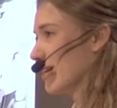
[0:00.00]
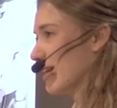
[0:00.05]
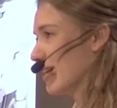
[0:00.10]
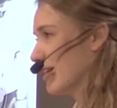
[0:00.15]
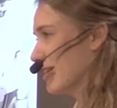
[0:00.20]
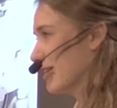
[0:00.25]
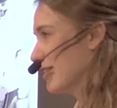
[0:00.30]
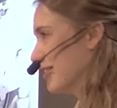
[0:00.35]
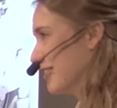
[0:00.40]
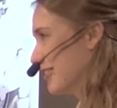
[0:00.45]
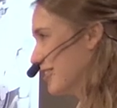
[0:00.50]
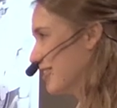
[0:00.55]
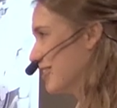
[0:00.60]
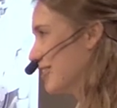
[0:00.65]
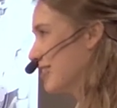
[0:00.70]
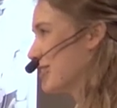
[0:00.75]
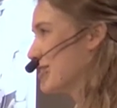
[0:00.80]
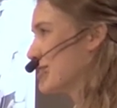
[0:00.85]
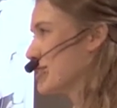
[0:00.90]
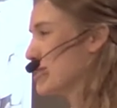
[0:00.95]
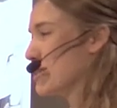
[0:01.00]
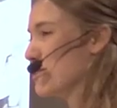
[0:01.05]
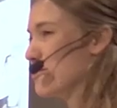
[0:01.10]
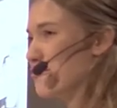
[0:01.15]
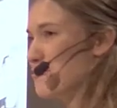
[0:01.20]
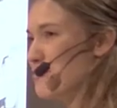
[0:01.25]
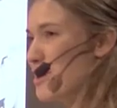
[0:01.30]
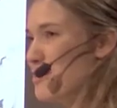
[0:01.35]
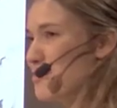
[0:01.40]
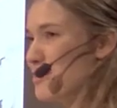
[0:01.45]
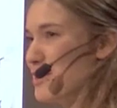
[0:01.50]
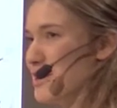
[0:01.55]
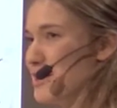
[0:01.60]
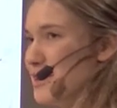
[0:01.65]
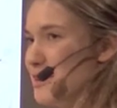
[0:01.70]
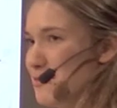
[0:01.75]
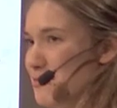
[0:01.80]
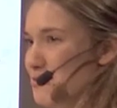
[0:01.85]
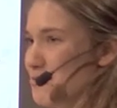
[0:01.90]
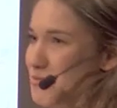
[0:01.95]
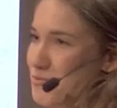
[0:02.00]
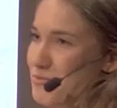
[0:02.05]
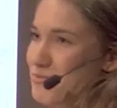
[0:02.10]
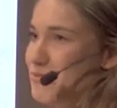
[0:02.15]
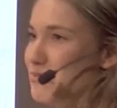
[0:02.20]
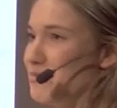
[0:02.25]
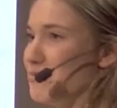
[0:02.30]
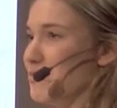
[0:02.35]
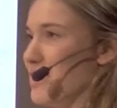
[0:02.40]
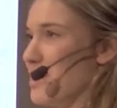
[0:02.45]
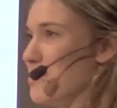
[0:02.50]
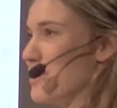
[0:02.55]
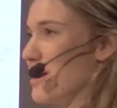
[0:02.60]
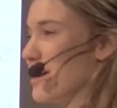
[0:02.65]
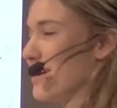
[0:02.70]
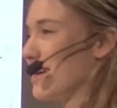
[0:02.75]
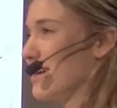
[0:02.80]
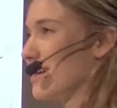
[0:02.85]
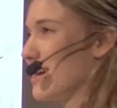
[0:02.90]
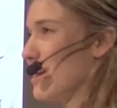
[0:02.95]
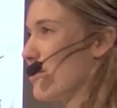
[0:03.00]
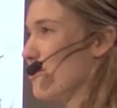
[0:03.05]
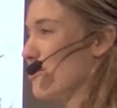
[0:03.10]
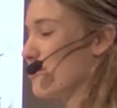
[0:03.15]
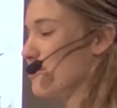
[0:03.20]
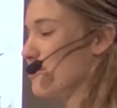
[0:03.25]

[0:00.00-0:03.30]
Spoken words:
and see if maybe I can get